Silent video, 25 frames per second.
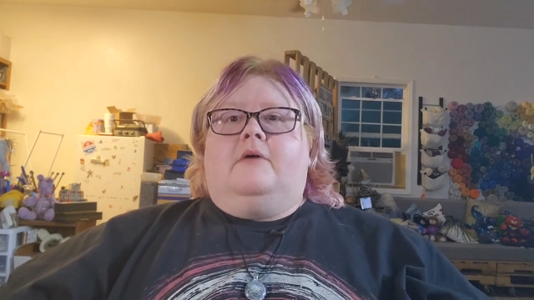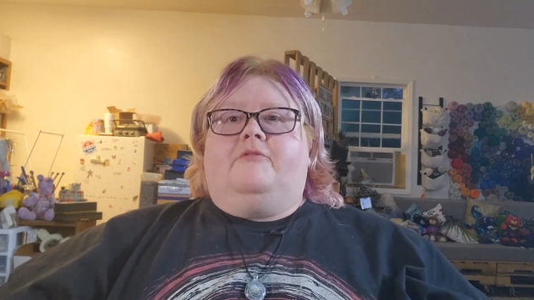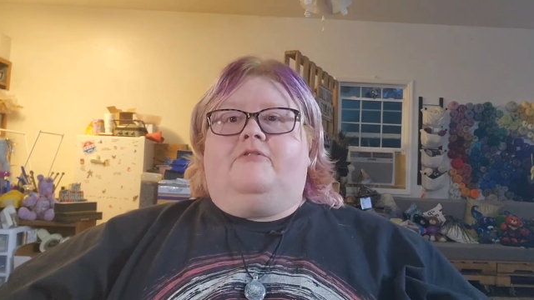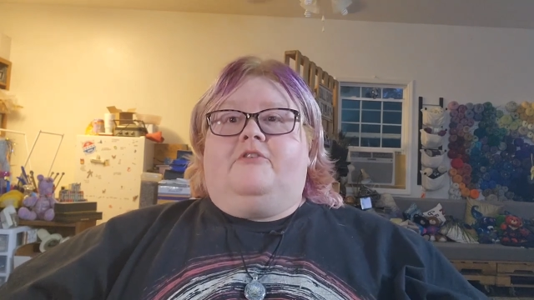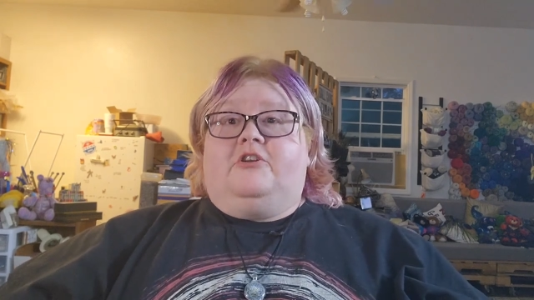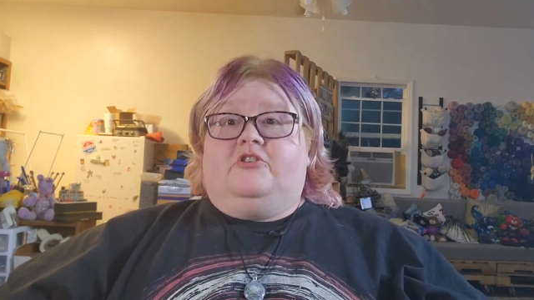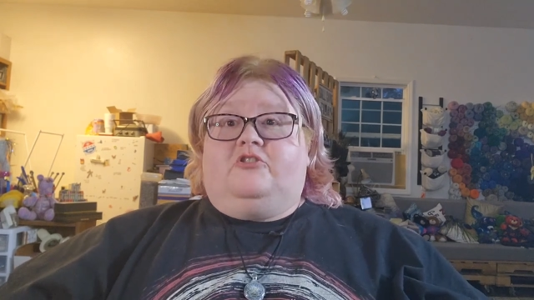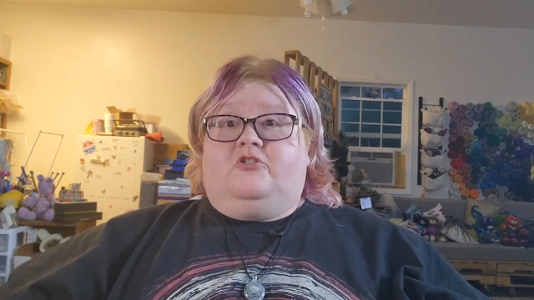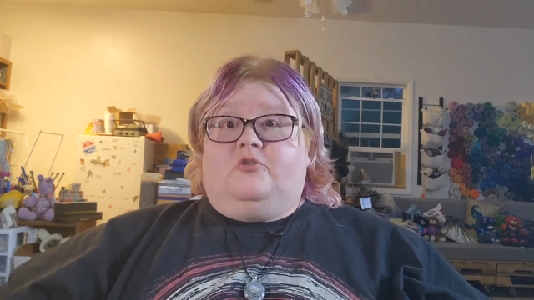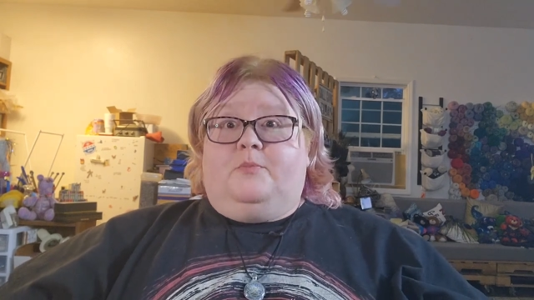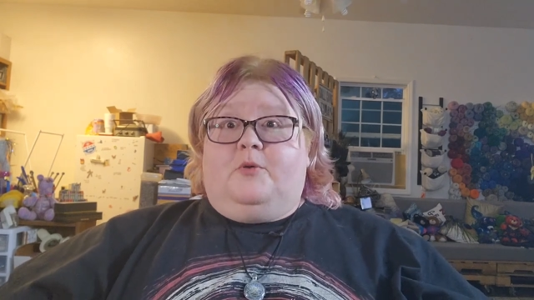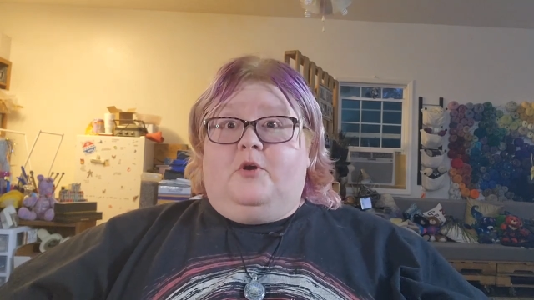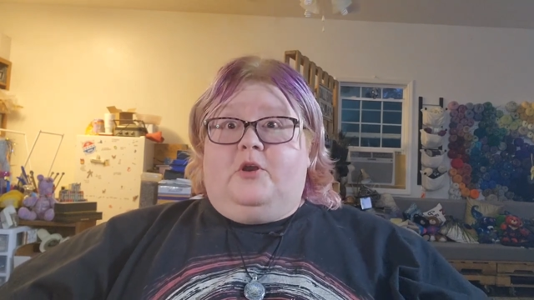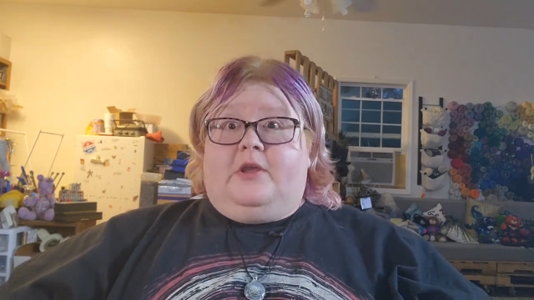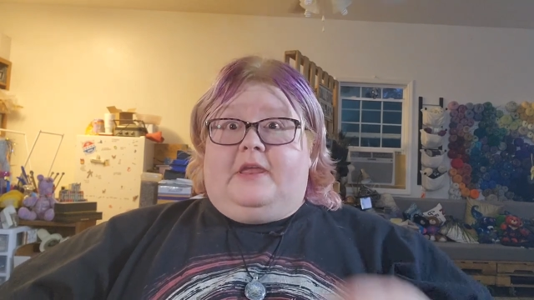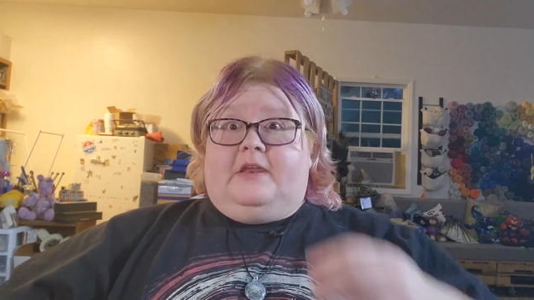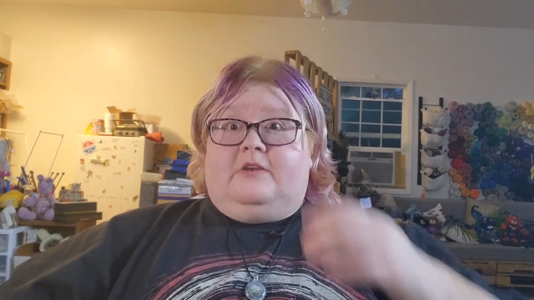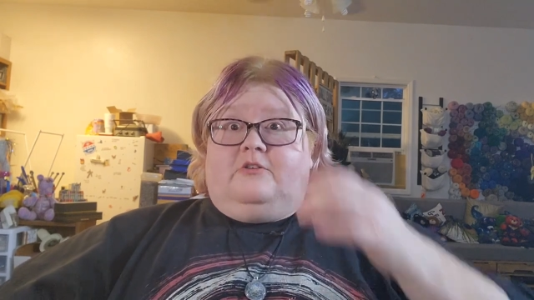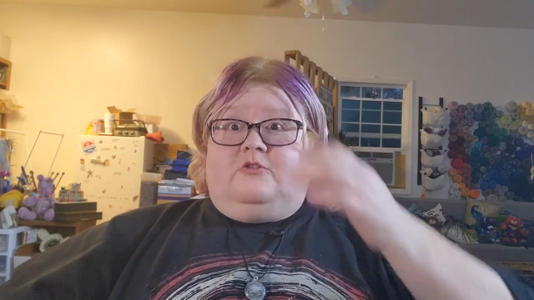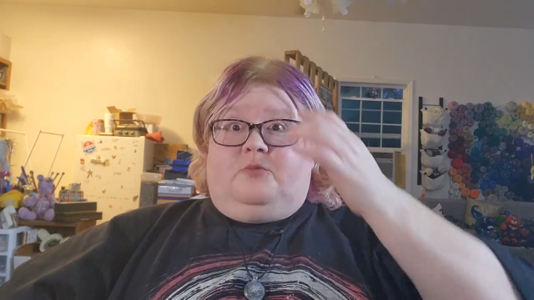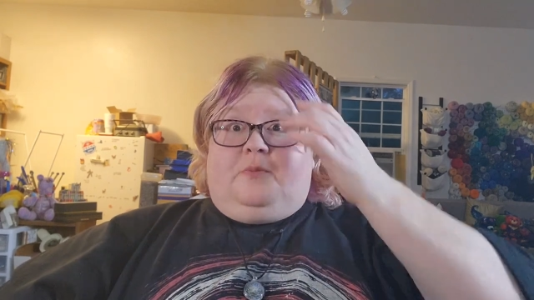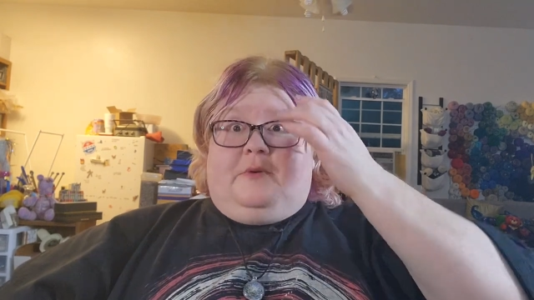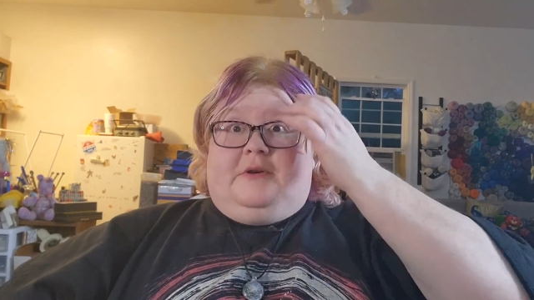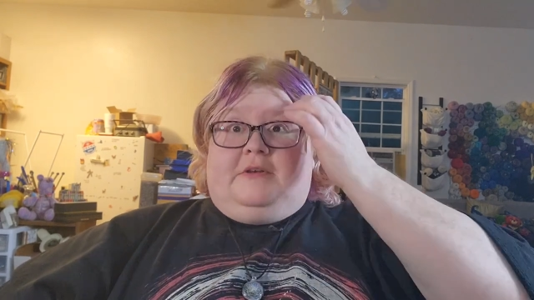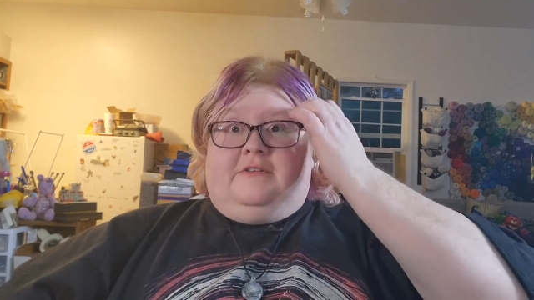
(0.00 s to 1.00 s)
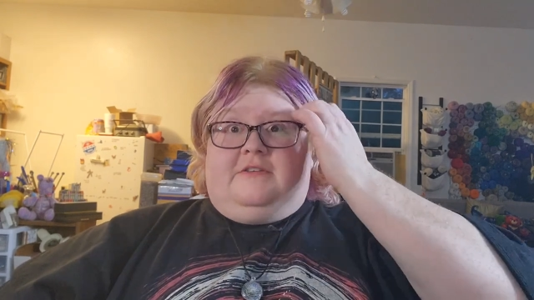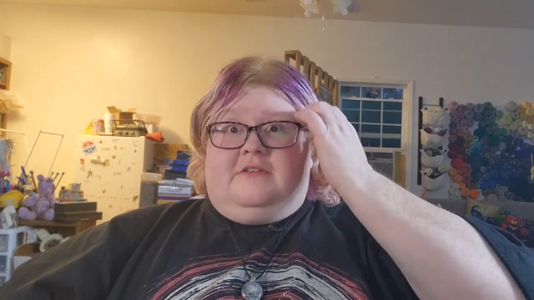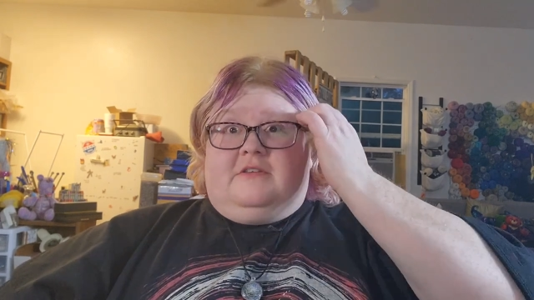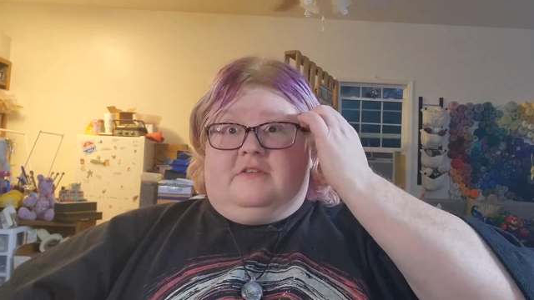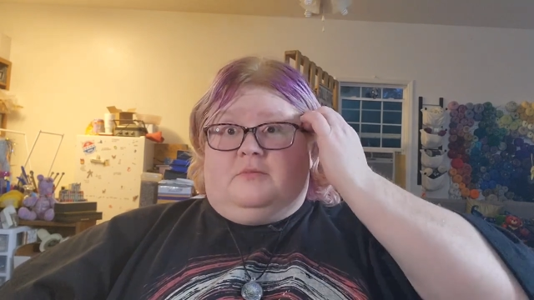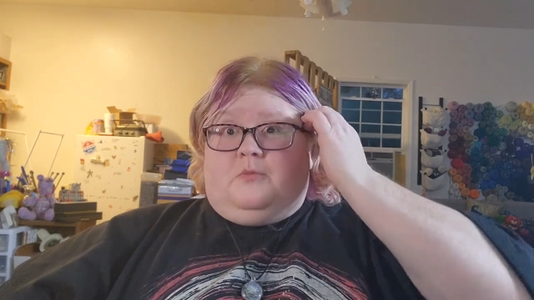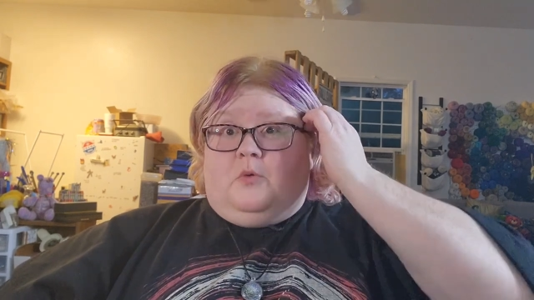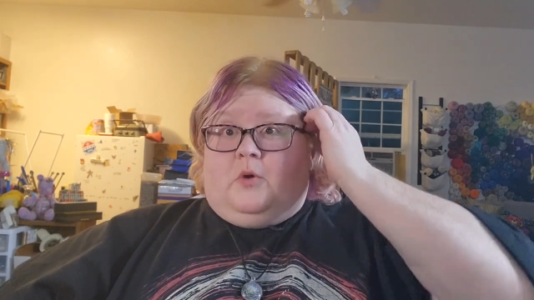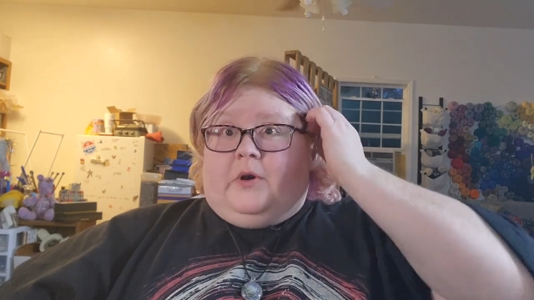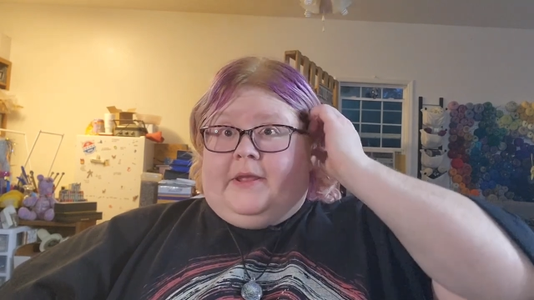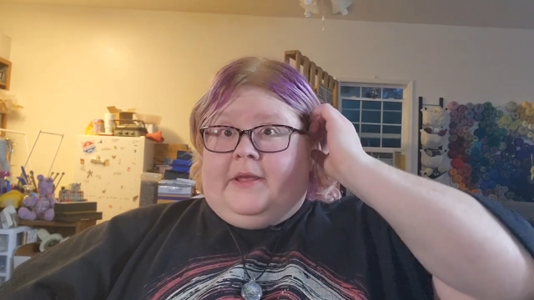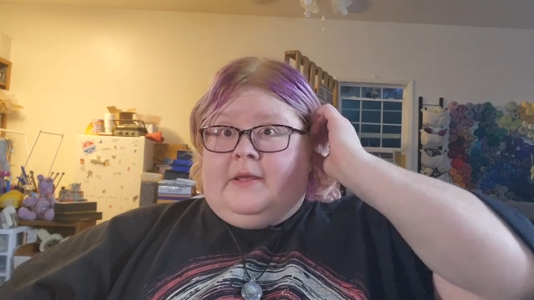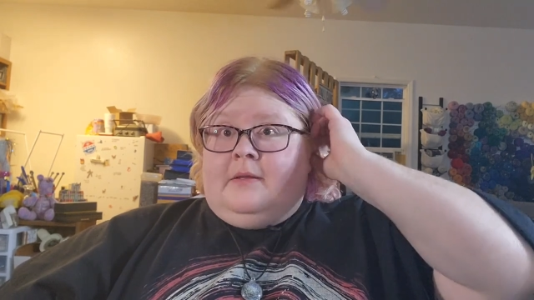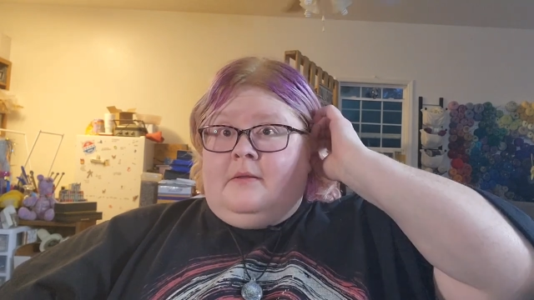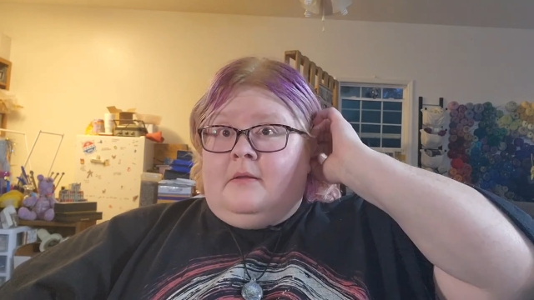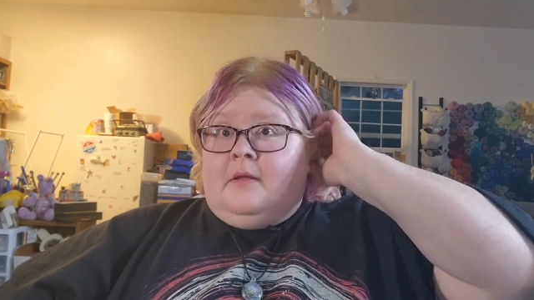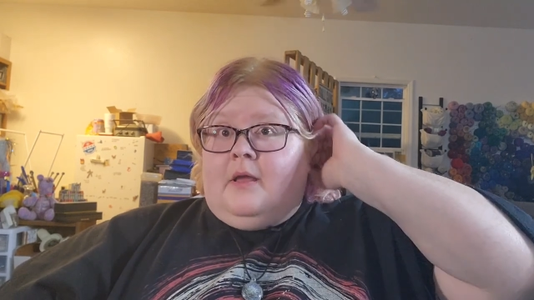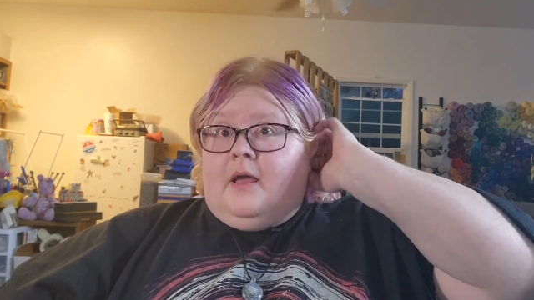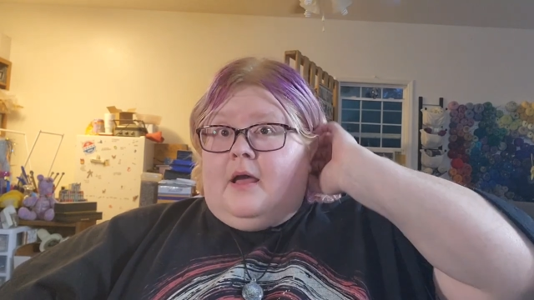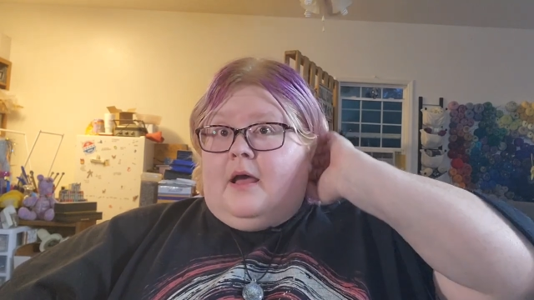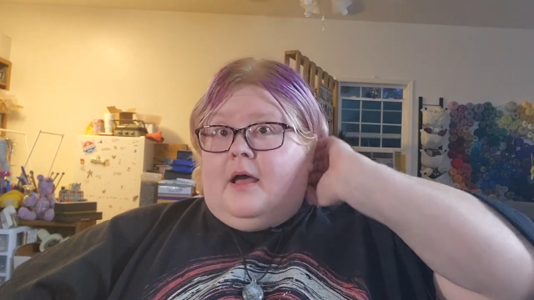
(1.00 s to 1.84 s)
Finished a book in sprints this morning,